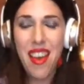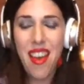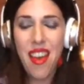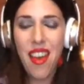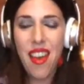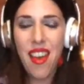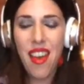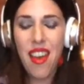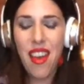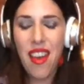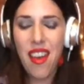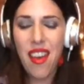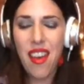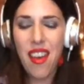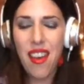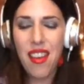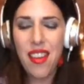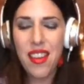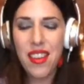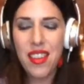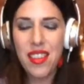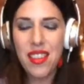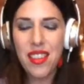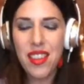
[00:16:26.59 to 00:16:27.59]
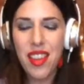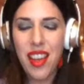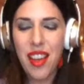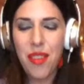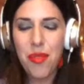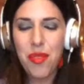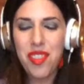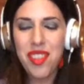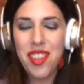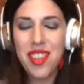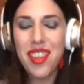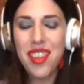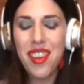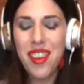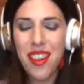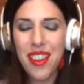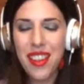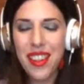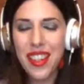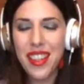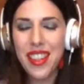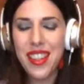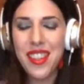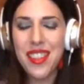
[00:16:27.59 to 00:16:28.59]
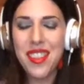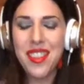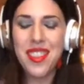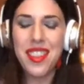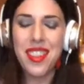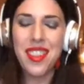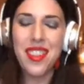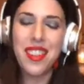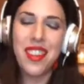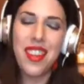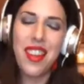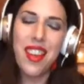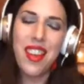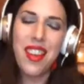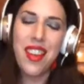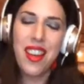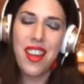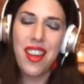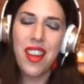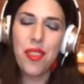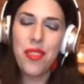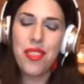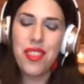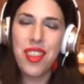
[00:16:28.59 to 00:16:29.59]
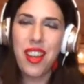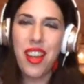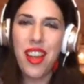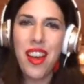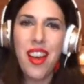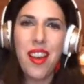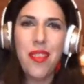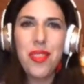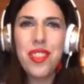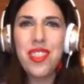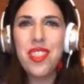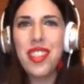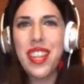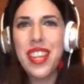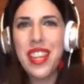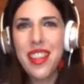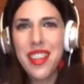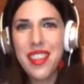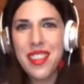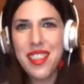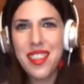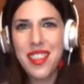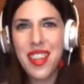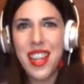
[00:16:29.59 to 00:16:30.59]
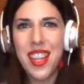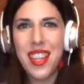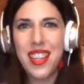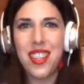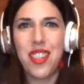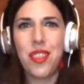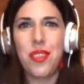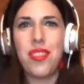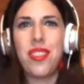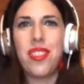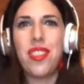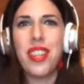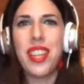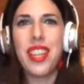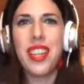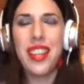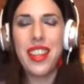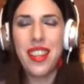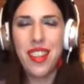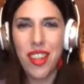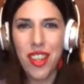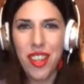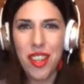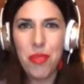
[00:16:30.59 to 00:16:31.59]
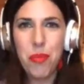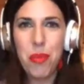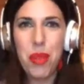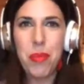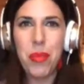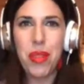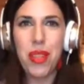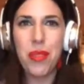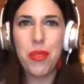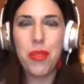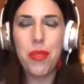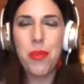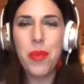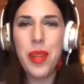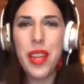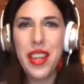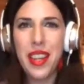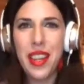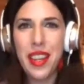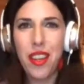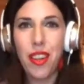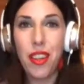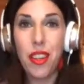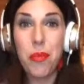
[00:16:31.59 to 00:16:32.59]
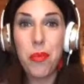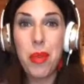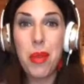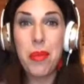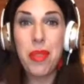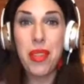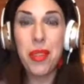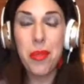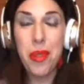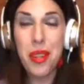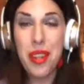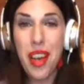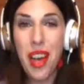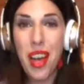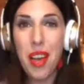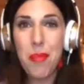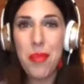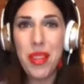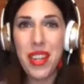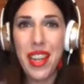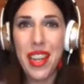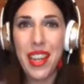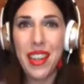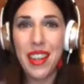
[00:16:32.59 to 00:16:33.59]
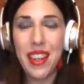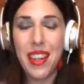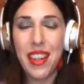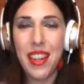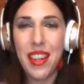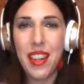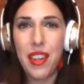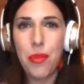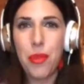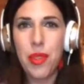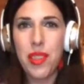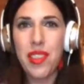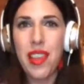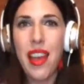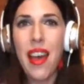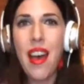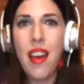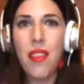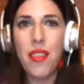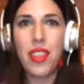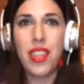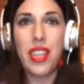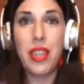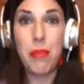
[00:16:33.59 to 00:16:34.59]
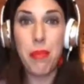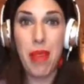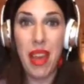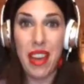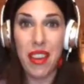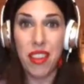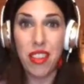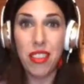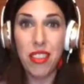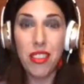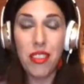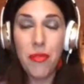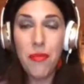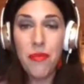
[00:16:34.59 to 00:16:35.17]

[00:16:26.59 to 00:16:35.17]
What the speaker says: and I was in the audience, and I was looking on stage. I was looking at all the people that were winning, all the people that were nominated, and it was heavily male.